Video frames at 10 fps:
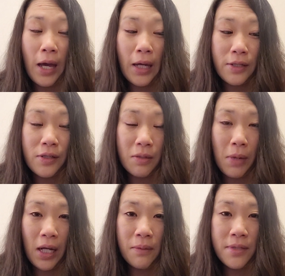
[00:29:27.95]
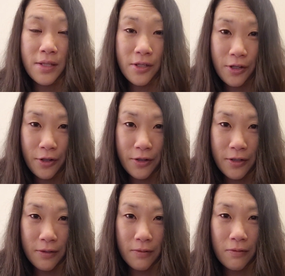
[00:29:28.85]
and to the madams and
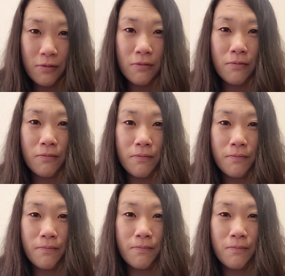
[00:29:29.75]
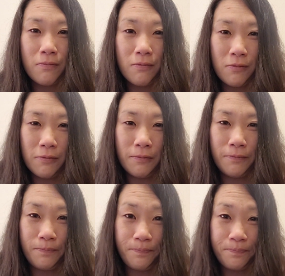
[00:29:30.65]
sirs,
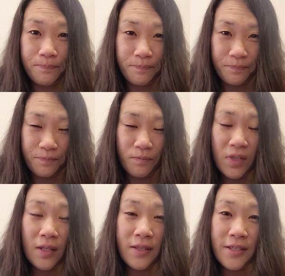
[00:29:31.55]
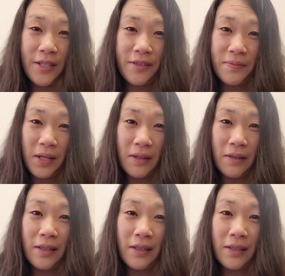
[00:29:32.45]
excuse me,